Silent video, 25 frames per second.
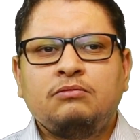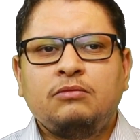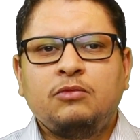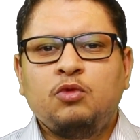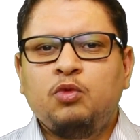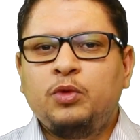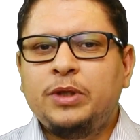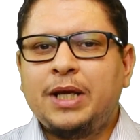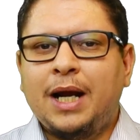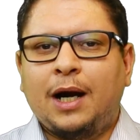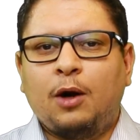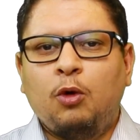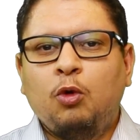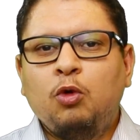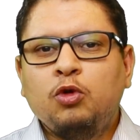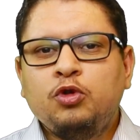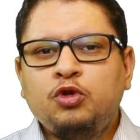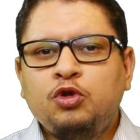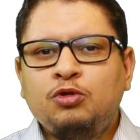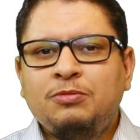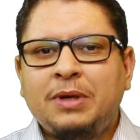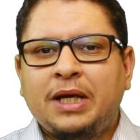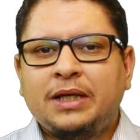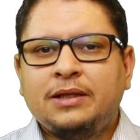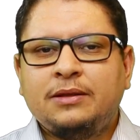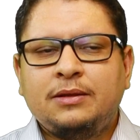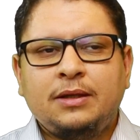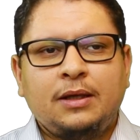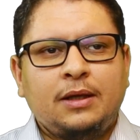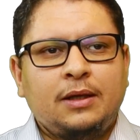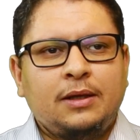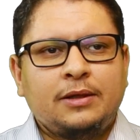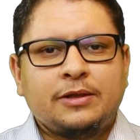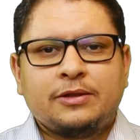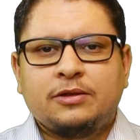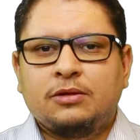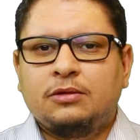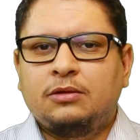we are all human.
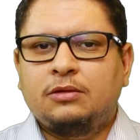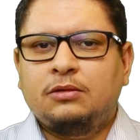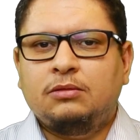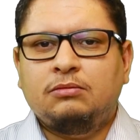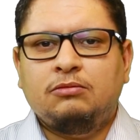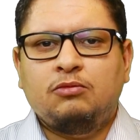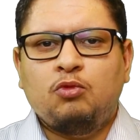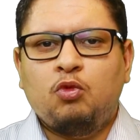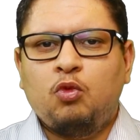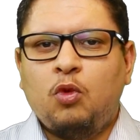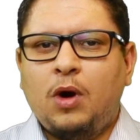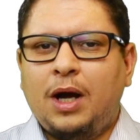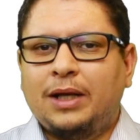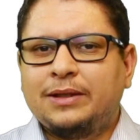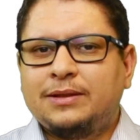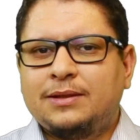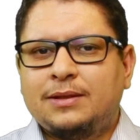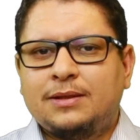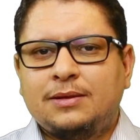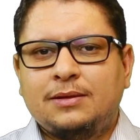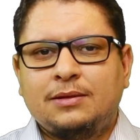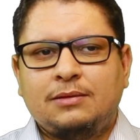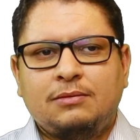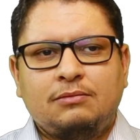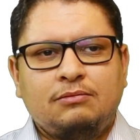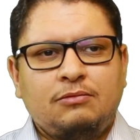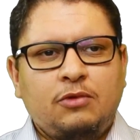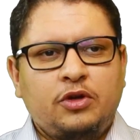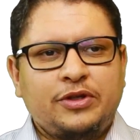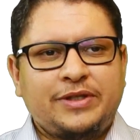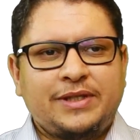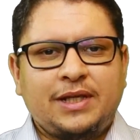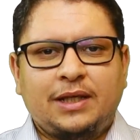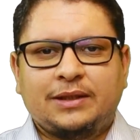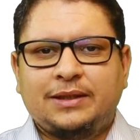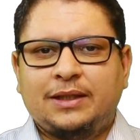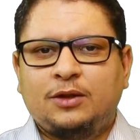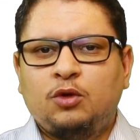So what a
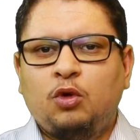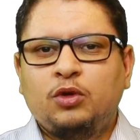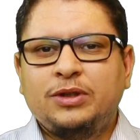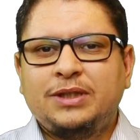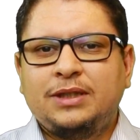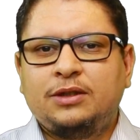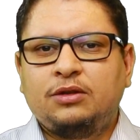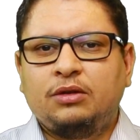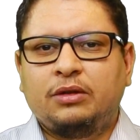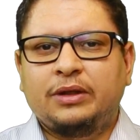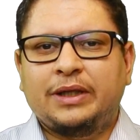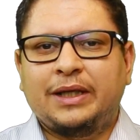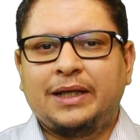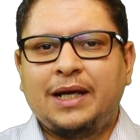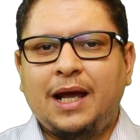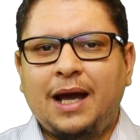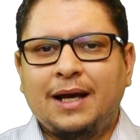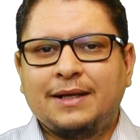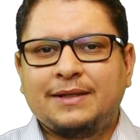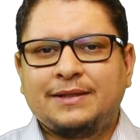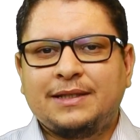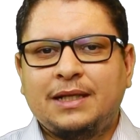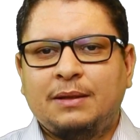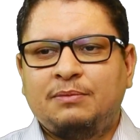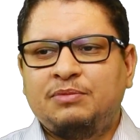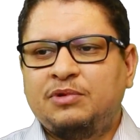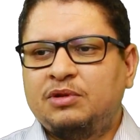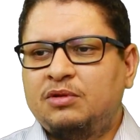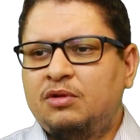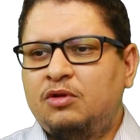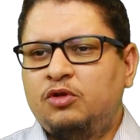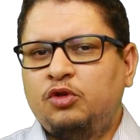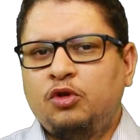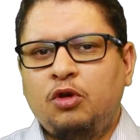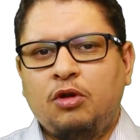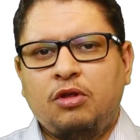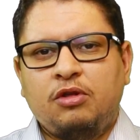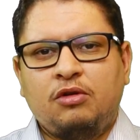certain auditor can accept,
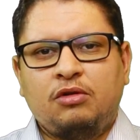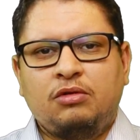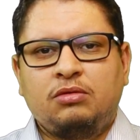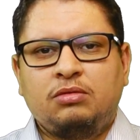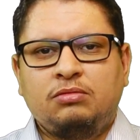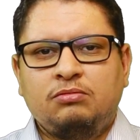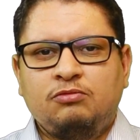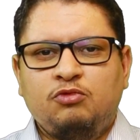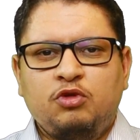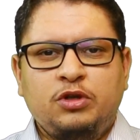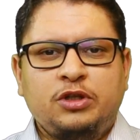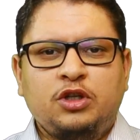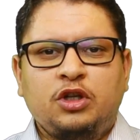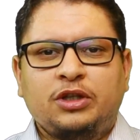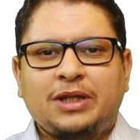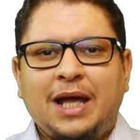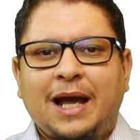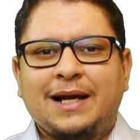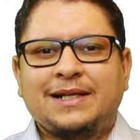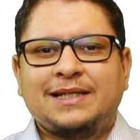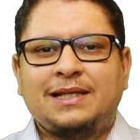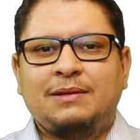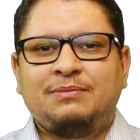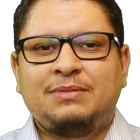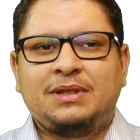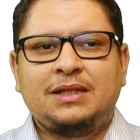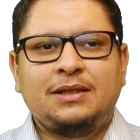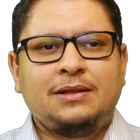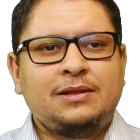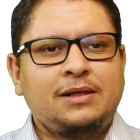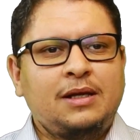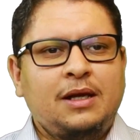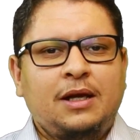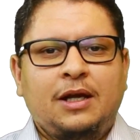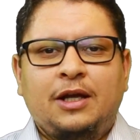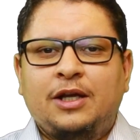another will not accept it.